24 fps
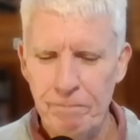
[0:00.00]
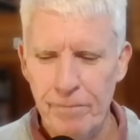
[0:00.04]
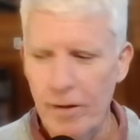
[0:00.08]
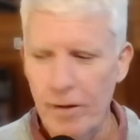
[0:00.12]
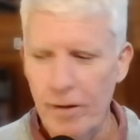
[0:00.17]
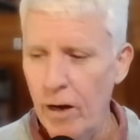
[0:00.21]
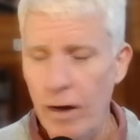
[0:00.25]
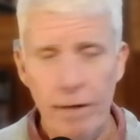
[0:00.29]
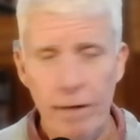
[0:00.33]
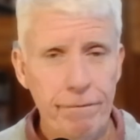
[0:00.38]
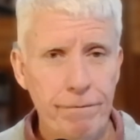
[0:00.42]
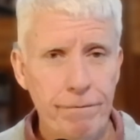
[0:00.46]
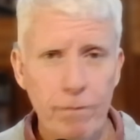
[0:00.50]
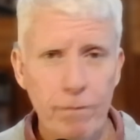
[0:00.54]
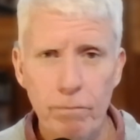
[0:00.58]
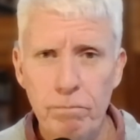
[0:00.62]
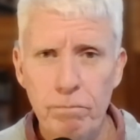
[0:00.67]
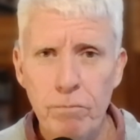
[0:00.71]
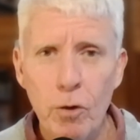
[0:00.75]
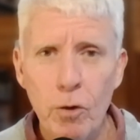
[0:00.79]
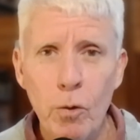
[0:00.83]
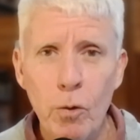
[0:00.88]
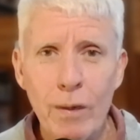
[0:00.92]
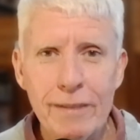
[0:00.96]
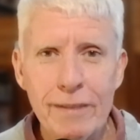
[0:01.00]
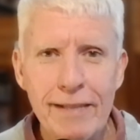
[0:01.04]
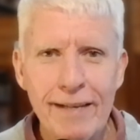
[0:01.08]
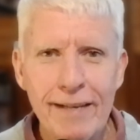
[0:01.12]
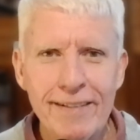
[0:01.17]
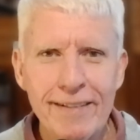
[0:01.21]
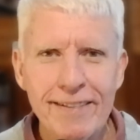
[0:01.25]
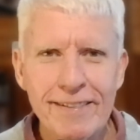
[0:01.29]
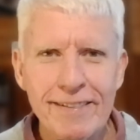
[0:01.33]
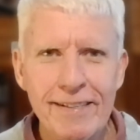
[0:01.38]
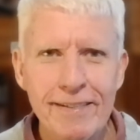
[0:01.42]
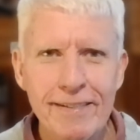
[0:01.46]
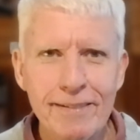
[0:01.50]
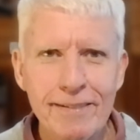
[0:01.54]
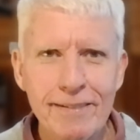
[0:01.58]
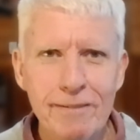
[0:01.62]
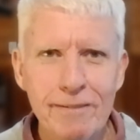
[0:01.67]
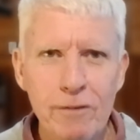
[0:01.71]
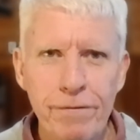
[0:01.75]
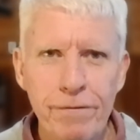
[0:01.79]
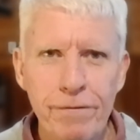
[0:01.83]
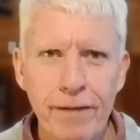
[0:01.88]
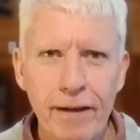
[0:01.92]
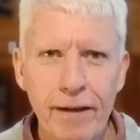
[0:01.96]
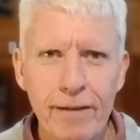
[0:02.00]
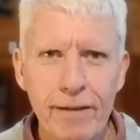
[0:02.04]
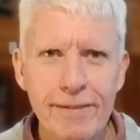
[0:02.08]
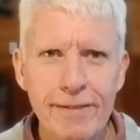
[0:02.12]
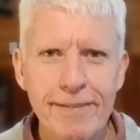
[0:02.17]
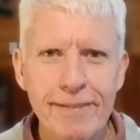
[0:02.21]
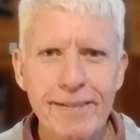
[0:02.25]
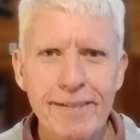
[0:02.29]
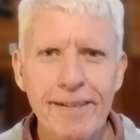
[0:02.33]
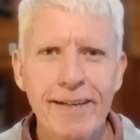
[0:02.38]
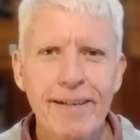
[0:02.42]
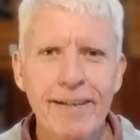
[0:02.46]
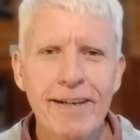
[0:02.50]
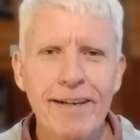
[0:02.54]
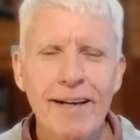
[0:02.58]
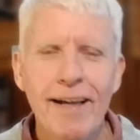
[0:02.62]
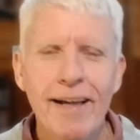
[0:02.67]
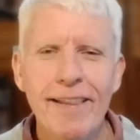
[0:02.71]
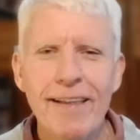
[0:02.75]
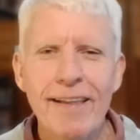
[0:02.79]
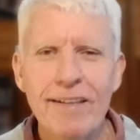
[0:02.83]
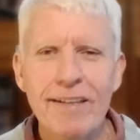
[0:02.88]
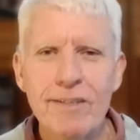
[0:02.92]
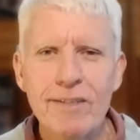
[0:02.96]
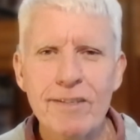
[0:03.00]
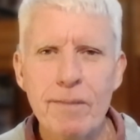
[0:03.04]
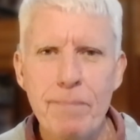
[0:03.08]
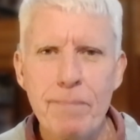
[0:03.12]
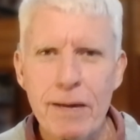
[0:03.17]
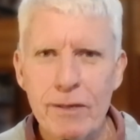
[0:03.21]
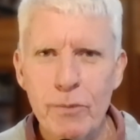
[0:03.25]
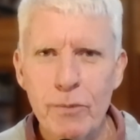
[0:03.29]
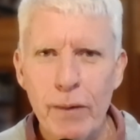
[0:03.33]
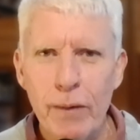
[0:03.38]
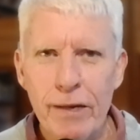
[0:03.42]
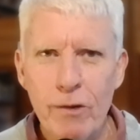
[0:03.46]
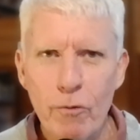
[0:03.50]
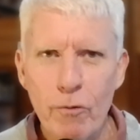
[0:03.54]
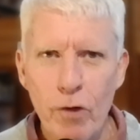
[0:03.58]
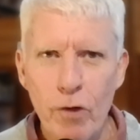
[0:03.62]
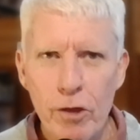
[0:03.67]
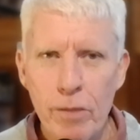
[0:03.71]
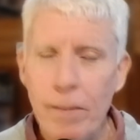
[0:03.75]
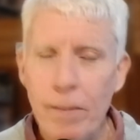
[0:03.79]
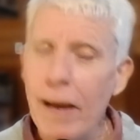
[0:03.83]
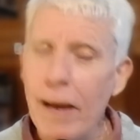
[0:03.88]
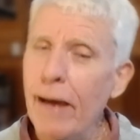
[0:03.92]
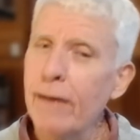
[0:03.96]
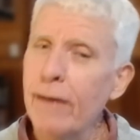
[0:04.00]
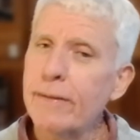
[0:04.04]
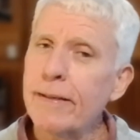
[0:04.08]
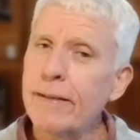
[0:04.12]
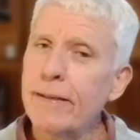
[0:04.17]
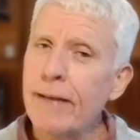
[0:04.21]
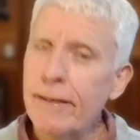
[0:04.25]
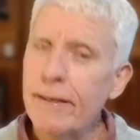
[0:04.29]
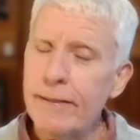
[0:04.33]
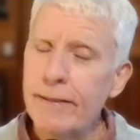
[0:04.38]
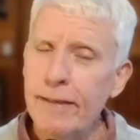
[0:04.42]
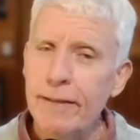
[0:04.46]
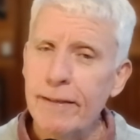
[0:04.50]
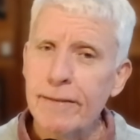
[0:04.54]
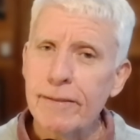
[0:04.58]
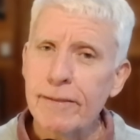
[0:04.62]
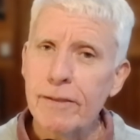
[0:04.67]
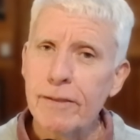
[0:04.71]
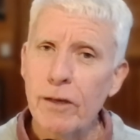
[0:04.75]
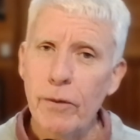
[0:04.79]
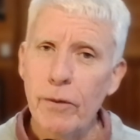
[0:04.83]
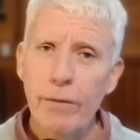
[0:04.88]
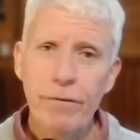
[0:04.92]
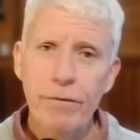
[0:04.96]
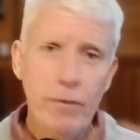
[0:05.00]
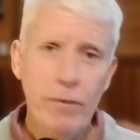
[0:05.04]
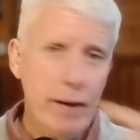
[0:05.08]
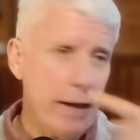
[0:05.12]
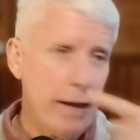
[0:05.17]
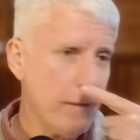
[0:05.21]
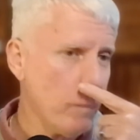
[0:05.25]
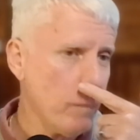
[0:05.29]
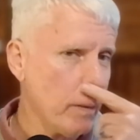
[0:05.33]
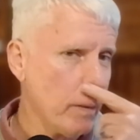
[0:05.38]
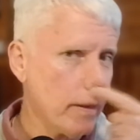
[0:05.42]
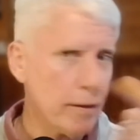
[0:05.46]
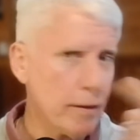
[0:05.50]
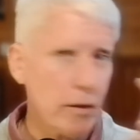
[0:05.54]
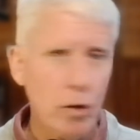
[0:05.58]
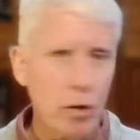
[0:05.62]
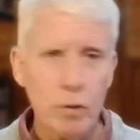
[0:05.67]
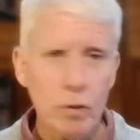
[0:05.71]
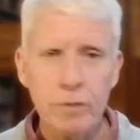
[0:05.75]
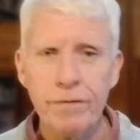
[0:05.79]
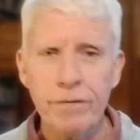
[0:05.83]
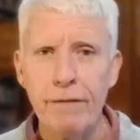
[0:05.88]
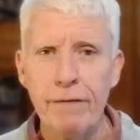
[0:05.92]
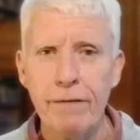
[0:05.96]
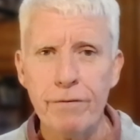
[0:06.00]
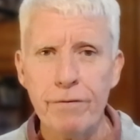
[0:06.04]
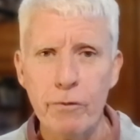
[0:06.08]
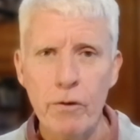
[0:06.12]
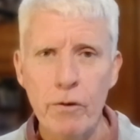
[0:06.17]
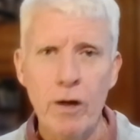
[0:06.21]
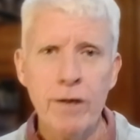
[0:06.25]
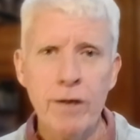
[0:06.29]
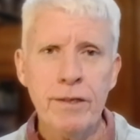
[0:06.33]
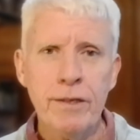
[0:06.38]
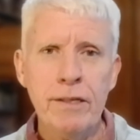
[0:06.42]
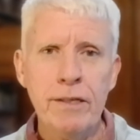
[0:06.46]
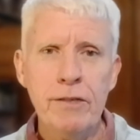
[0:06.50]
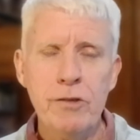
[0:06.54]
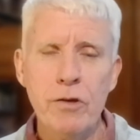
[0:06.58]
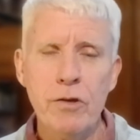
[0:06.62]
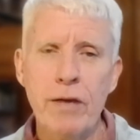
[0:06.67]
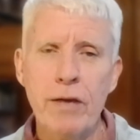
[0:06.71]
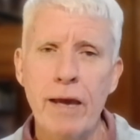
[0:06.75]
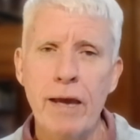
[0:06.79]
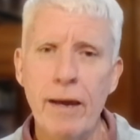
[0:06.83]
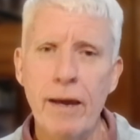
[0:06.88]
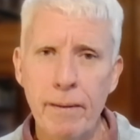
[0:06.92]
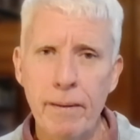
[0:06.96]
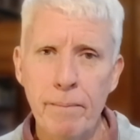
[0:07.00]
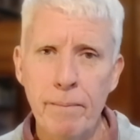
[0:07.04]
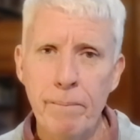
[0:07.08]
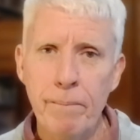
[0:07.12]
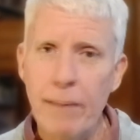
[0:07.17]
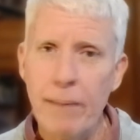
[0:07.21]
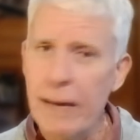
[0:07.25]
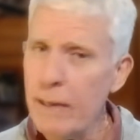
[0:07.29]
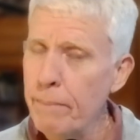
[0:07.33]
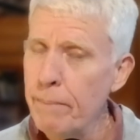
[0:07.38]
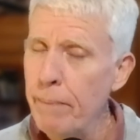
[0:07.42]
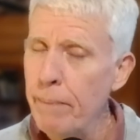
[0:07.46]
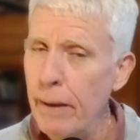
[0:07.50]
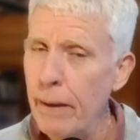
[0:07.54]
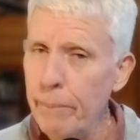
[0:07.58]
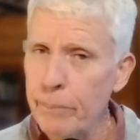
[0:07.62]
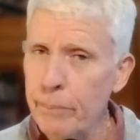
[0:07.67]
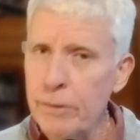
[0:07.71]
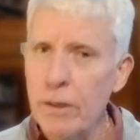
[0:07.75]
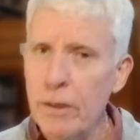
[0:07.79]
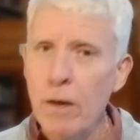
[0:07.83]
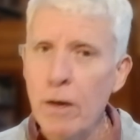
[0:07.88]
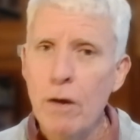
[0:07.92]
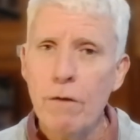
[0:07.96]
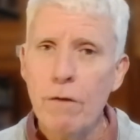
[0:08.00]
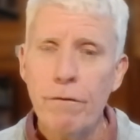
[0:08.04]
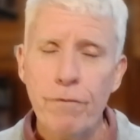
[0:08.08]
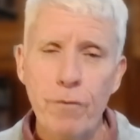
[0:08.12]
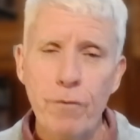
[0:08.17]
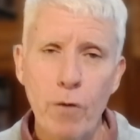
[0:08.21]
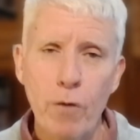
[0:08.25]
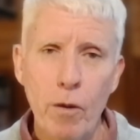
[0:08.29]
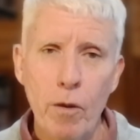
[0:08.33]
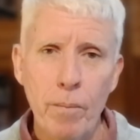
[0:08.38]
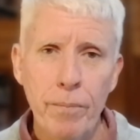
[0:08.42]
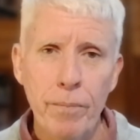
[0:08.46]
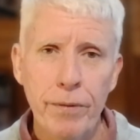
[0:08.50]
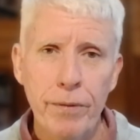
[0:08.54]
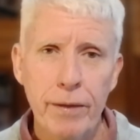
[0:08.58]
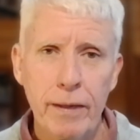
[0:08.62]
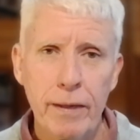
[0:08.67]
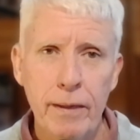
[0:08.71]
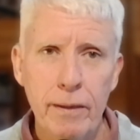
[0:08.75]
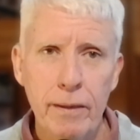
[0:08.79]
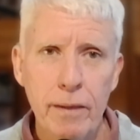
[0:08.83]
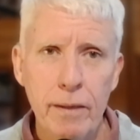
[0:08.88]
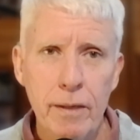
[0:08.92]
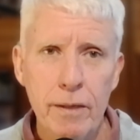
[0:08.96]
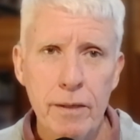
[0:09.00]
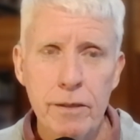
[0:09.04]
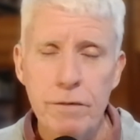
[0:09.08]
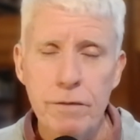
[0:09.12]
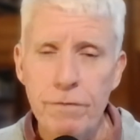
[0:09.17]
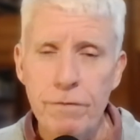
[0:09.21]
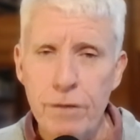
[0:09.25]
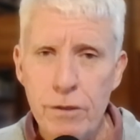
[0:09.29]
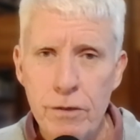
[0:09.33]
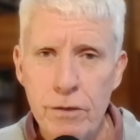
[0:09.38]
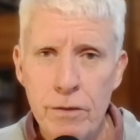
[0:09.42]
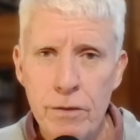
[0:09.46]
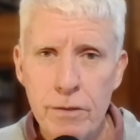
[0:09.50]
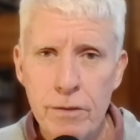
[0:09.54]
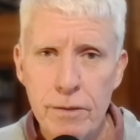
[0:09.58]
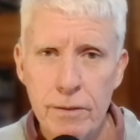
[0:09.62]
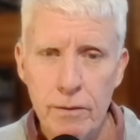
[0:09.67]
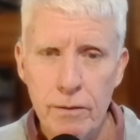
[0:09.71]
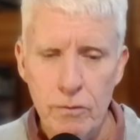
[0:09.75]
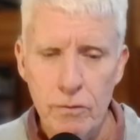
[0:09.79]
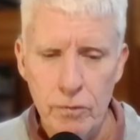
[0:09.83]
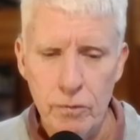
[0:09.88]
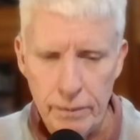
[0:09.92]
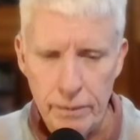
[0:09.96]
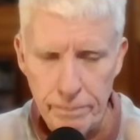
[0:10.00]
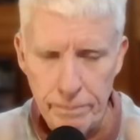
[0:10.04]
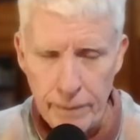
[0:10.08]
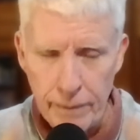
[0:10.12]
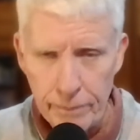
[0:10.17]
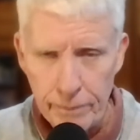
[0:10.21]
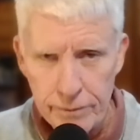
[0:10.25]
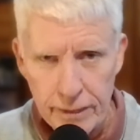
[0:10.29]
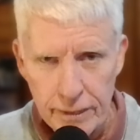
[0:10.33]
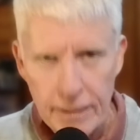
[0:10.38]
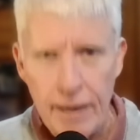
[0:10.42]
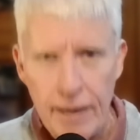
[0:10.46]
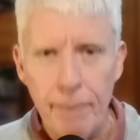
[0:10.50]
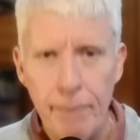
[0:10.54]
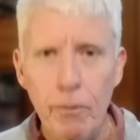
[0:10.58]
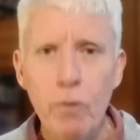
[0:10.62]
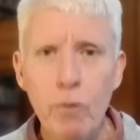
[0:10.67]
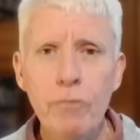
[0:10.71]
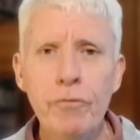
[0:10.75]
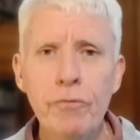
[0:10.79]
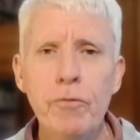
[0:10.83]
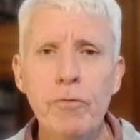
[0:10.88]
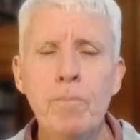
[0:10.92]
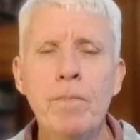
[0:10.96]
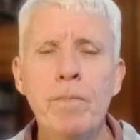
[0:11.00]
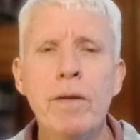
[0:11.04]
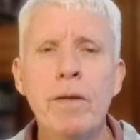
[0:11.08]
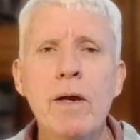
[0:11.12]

I've always had success, no failures, and that's the best way to grow them as cuttings. So if you have one of the cultivar varieties, you can make pups from the divisions or the pups that come off.